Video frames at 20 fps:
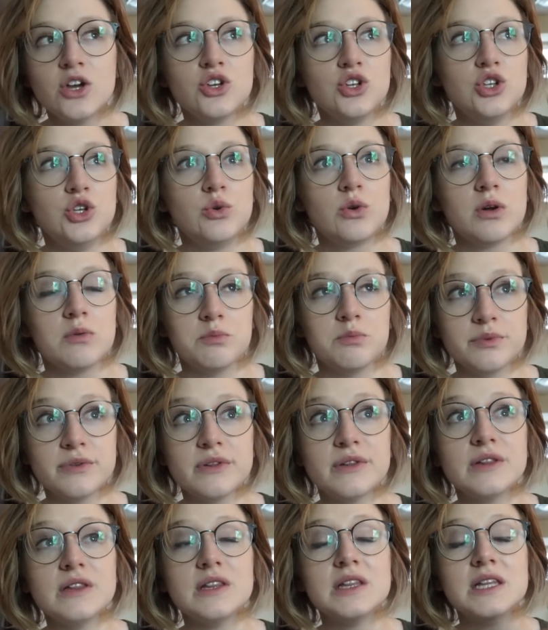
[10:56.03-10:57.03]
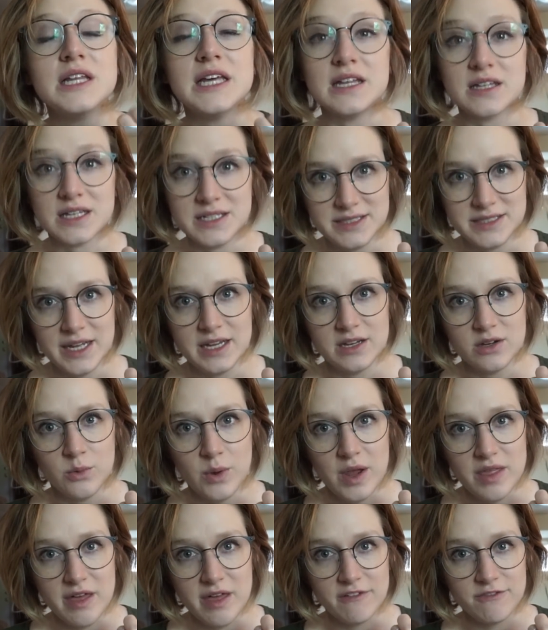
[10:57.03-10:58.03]
you completely take
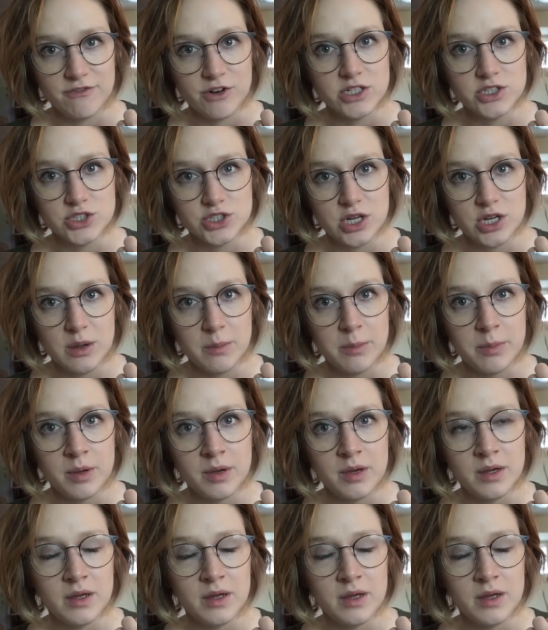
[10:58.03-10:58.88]
away that friendship.